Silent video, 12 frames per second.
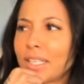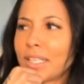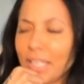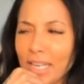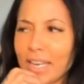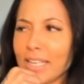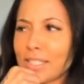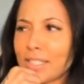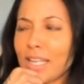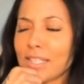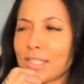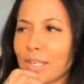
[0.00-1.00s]
Yeah,
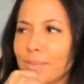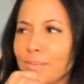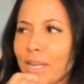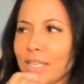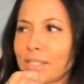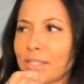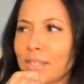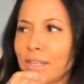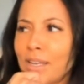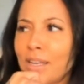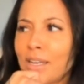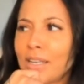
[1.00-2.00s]
that's something
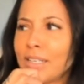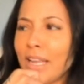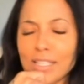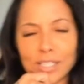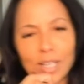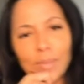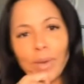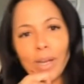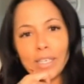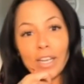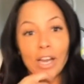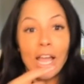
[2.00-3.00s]
right
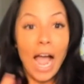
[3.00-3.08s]
there.